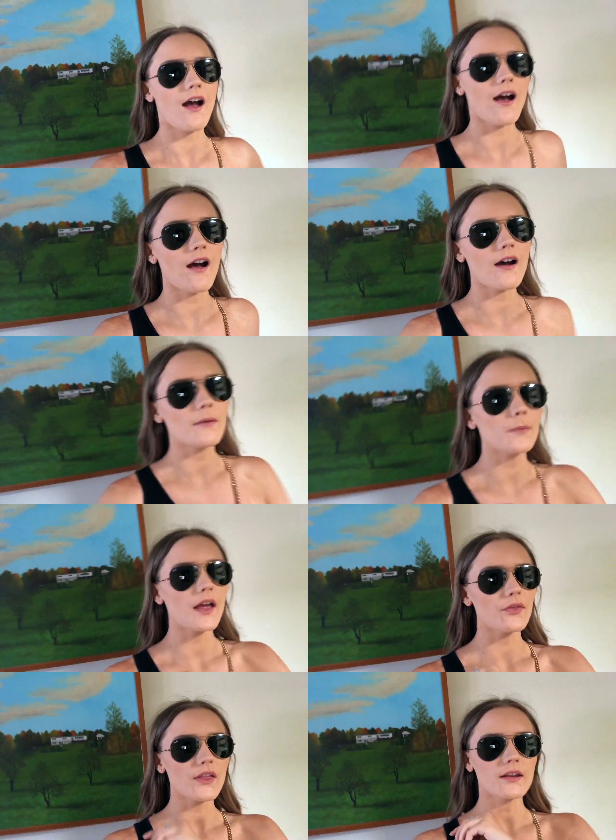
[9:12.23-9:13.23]
Um,
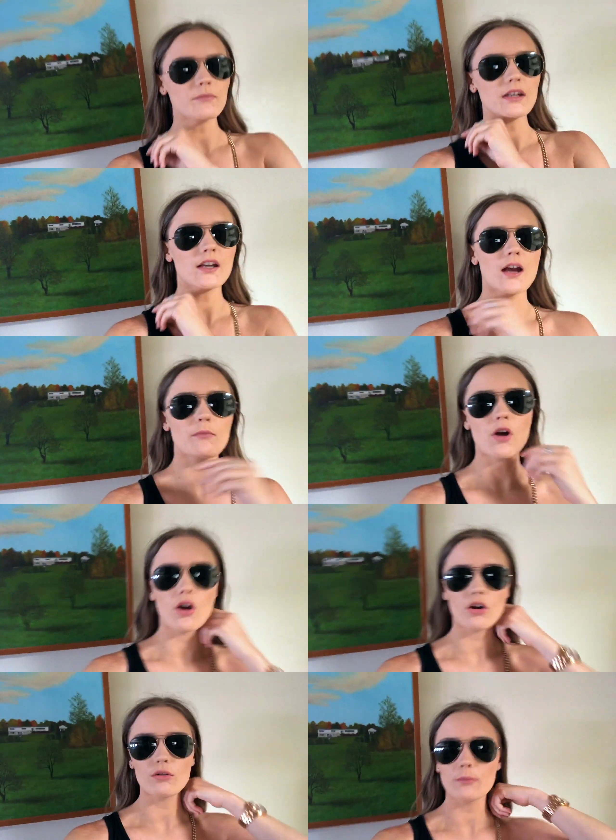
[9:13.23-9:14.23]
and then I'm gonna come
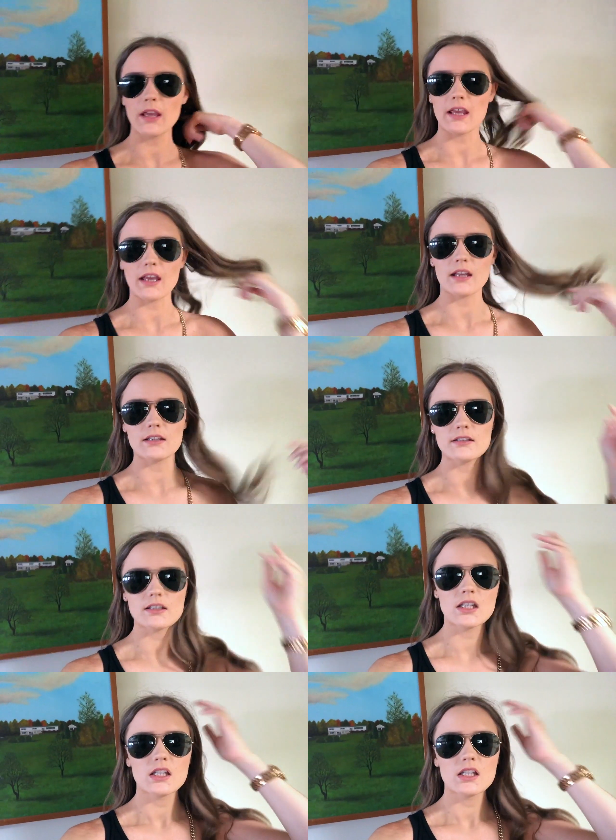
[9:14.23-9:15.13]
home and